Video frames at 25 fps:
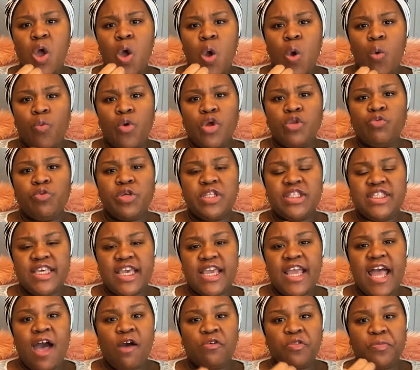when we
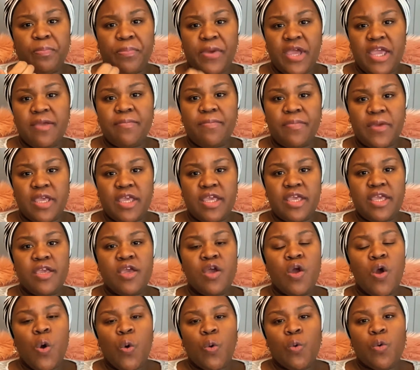take out baby,
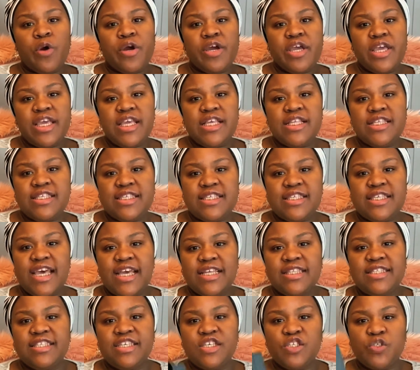we'll
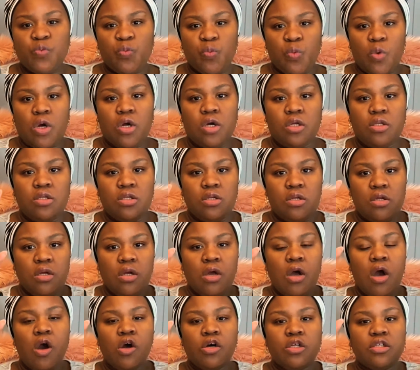insert this one
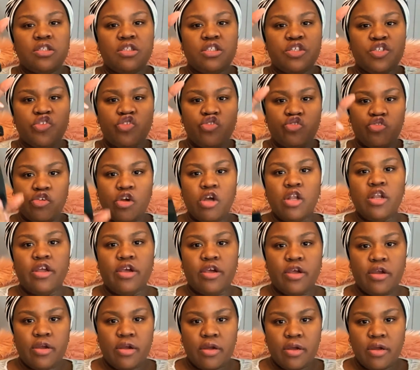on the
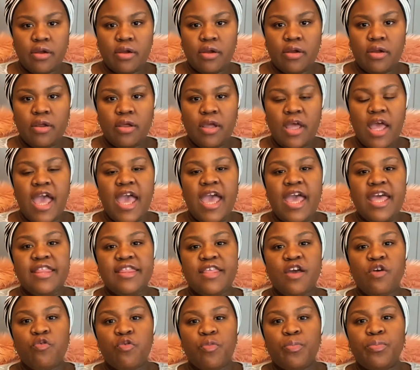stroller and
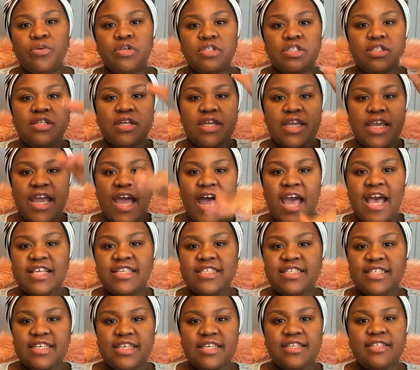then we'll put the car
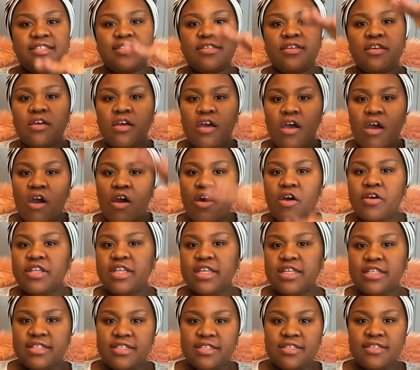seat on
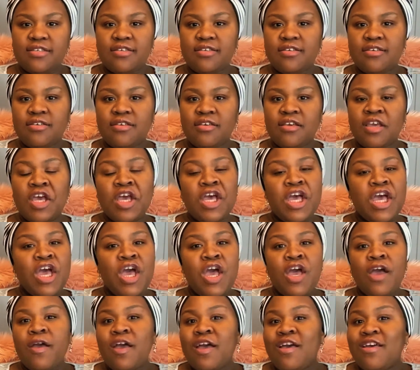it.
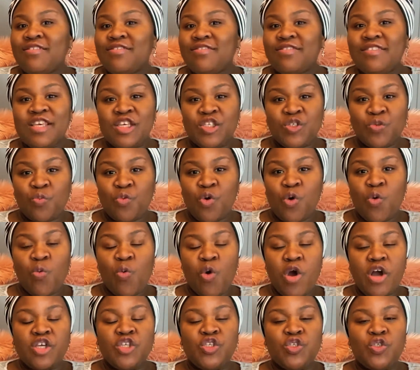This one
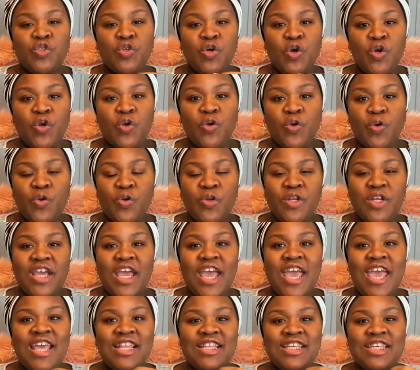works so good
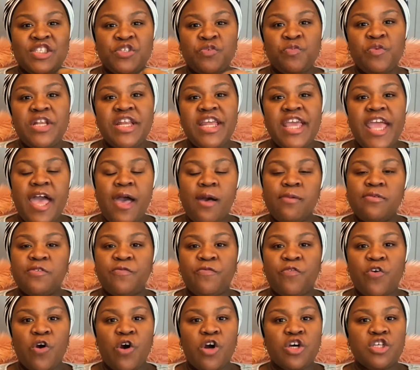and it really helps
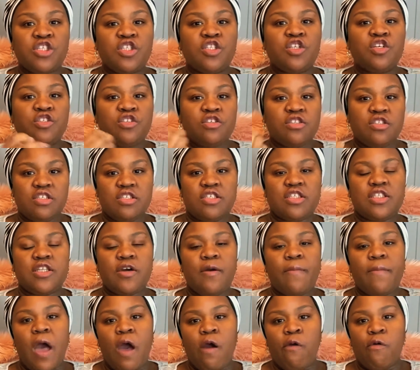for us not to
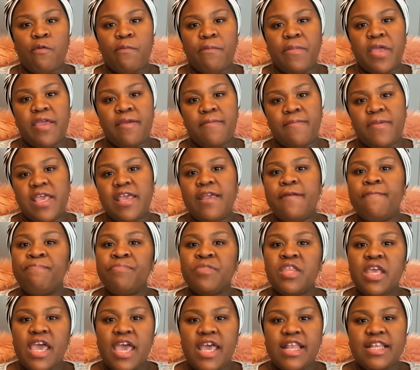disturb our baby
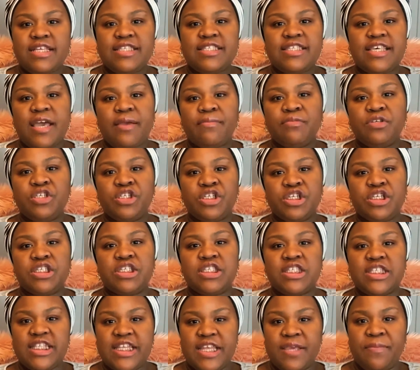anytime she's
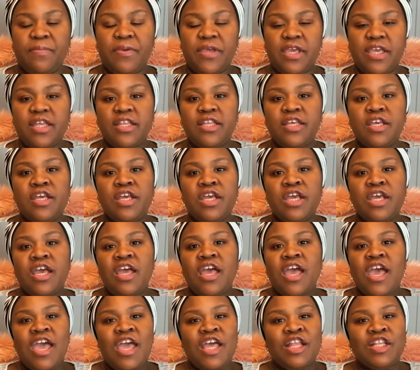sleeping,
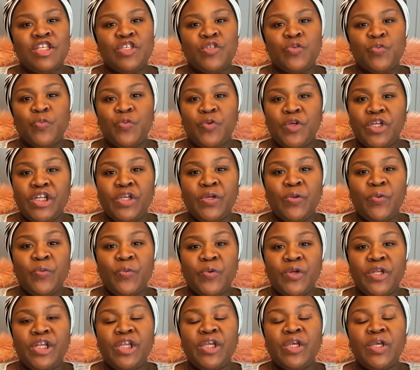and it's really
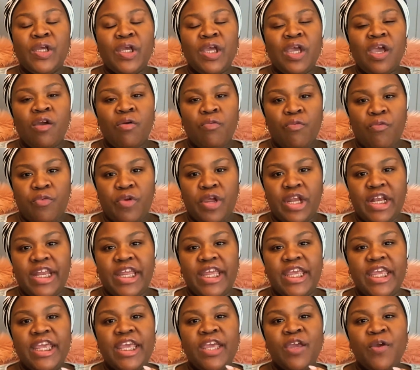really
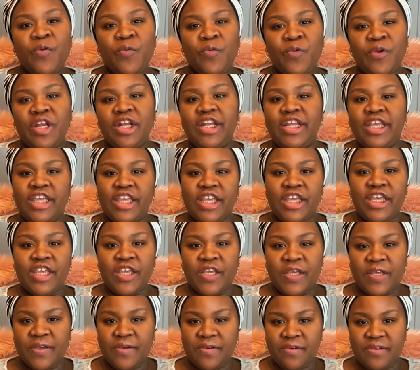really really
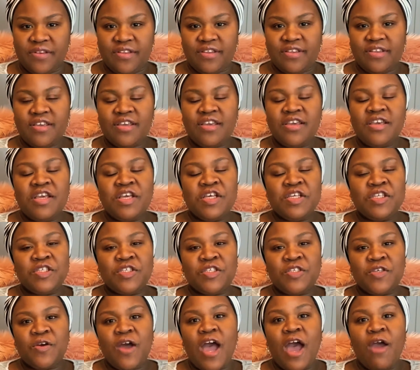good.
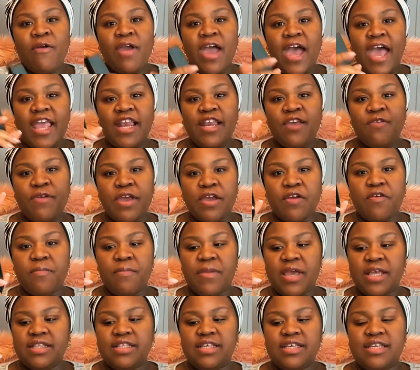So I would highly
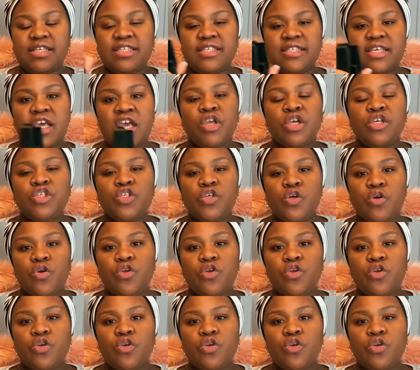recommend this. So